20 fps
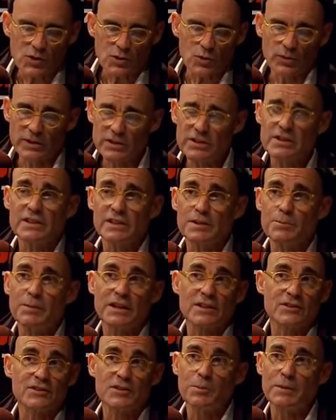recently,
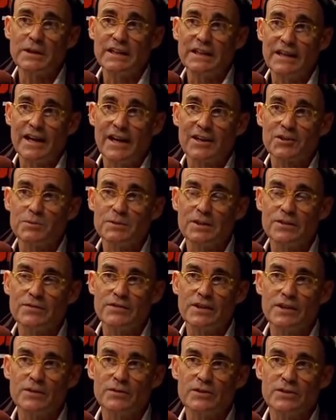because somebody had asked me
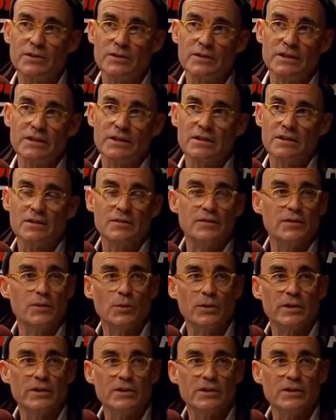if there were